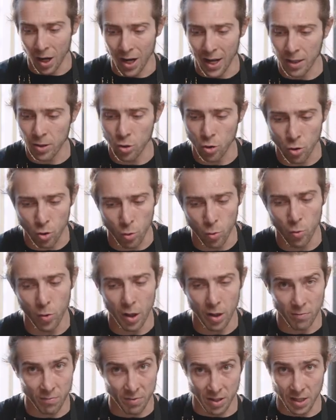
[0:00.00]
I like to
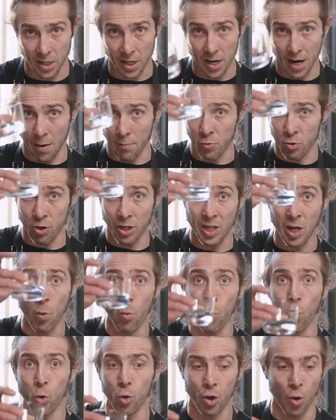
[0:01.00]
do, see, I'm
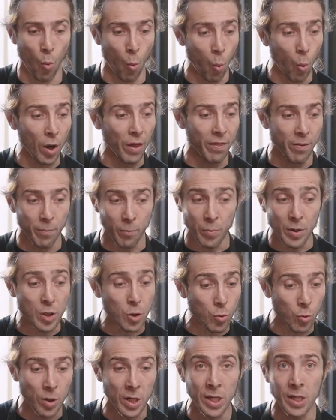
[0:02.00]
drinking water with
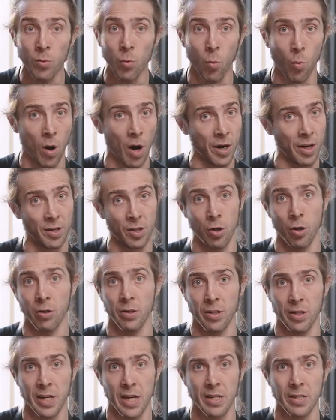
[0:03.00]
between one and the
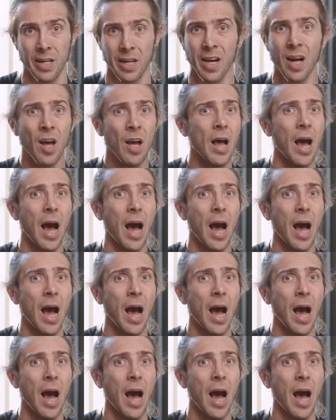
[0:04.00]
other tasting.